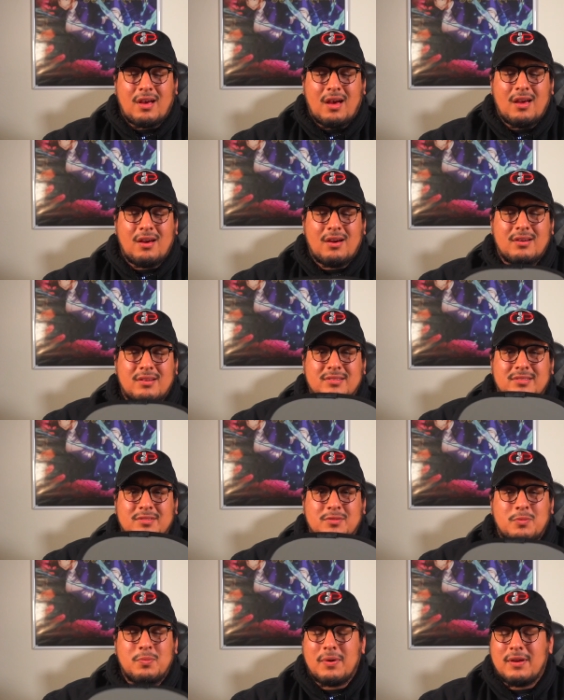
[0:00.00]
I honestly
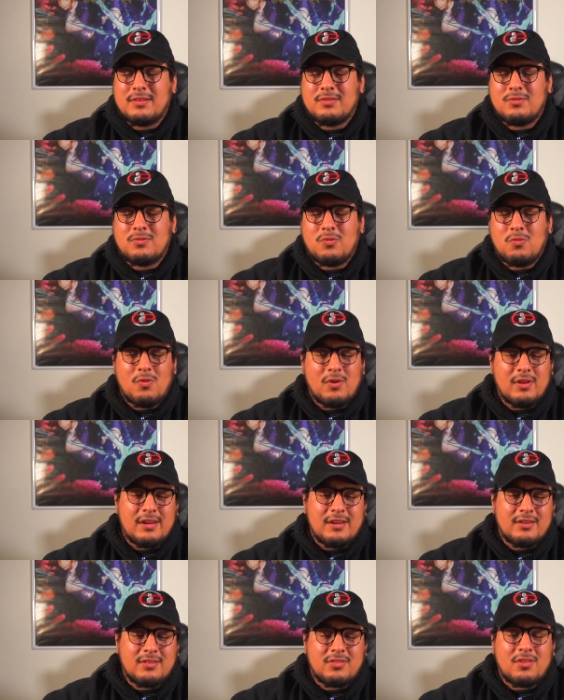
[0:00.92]
would pay
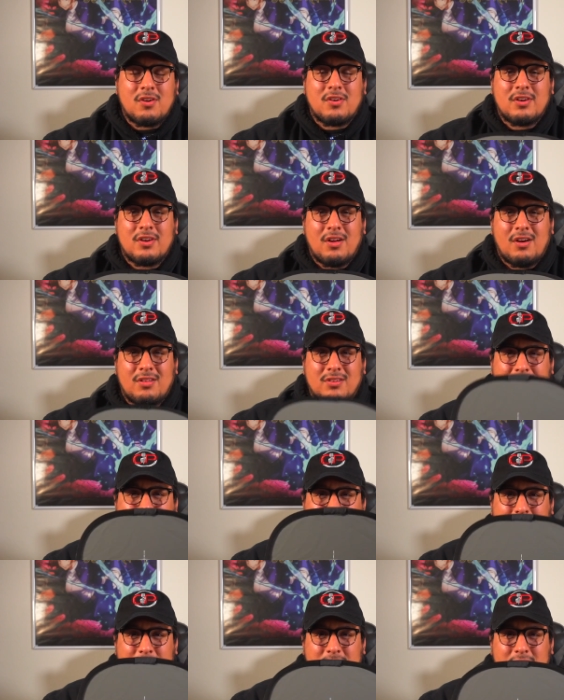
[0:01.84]
20 to $30
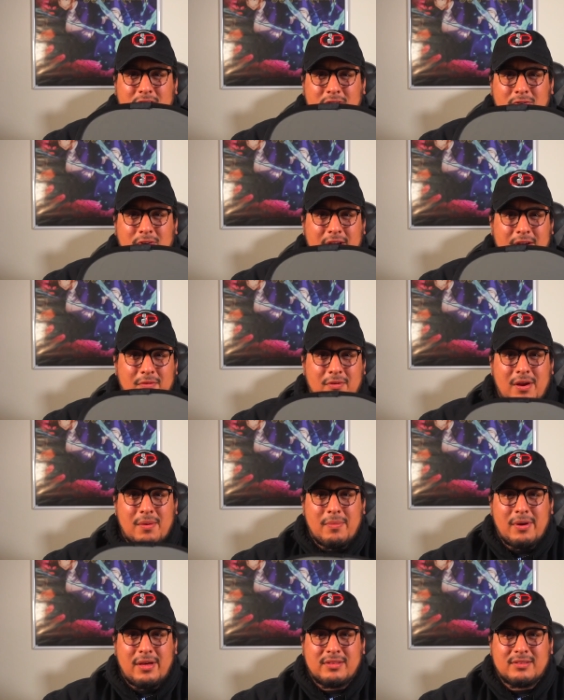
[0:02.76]
for a great
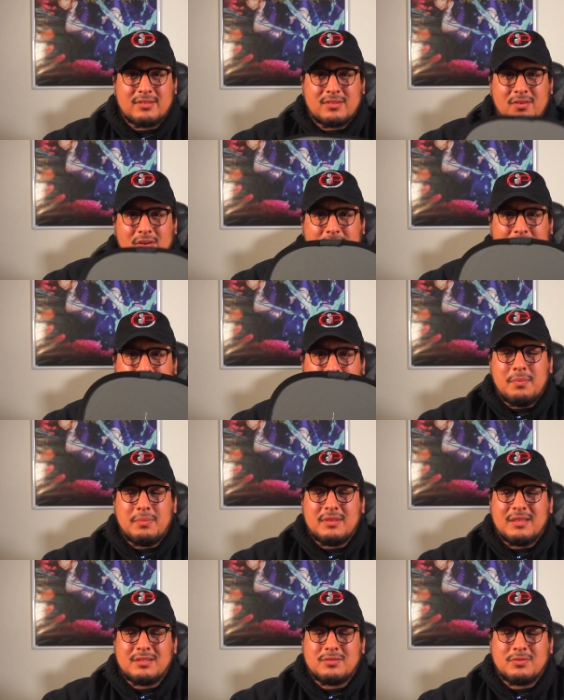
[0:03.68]
white balance card,
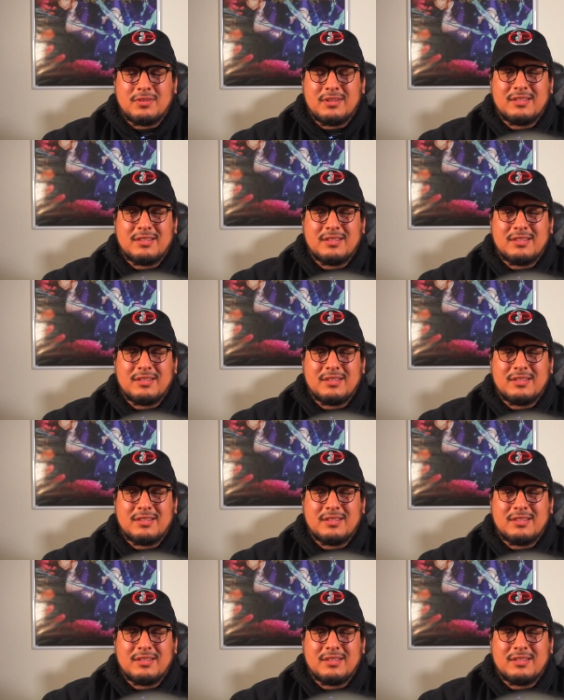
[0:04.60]
but this one